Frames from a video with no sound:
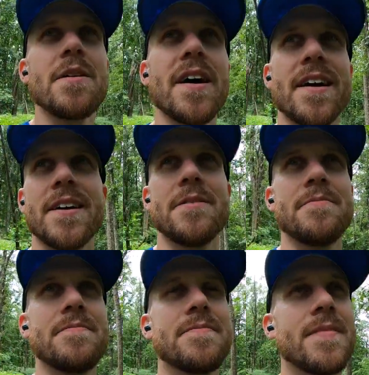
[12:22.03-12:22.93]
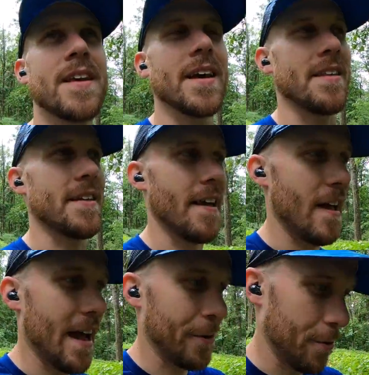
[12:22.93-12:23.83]
And then they
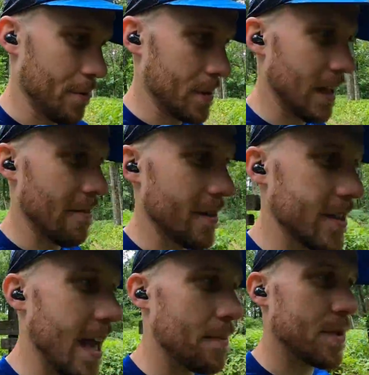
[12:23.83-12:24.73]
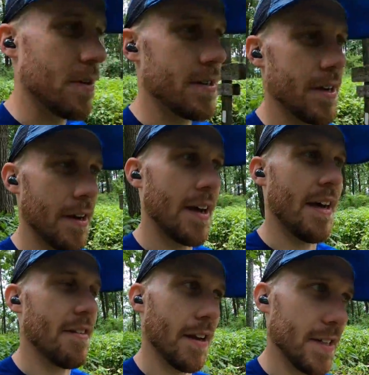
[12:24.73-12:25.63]
had all those leather chaps on,
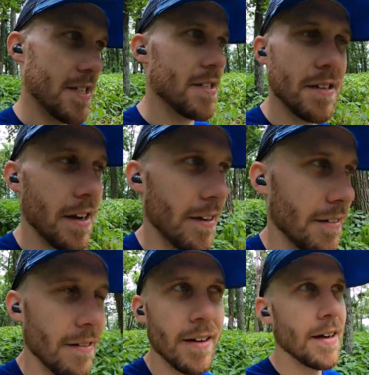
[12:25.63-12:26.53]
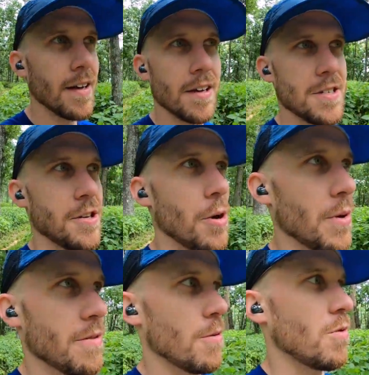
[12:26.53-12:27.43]
I think, just, you know, because you're
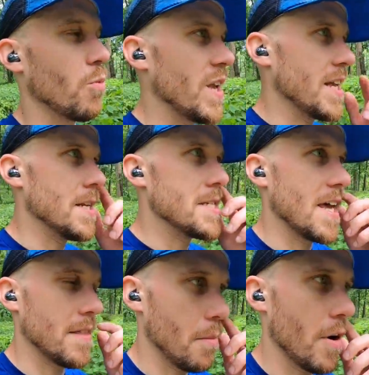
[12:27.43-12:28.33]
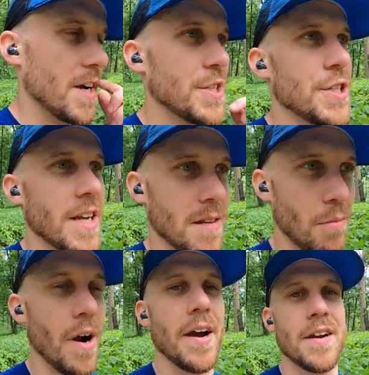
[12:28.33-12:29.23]
going through all the weeds and the brush and the
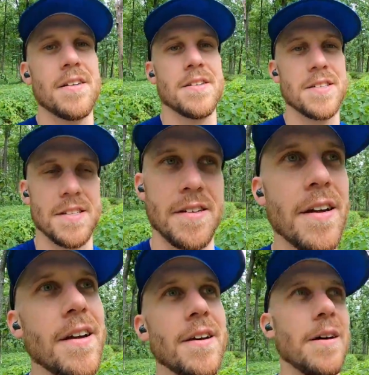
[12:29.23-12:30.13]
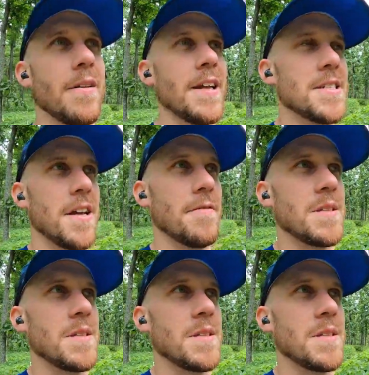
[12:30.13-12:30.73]
briars and all that stuff.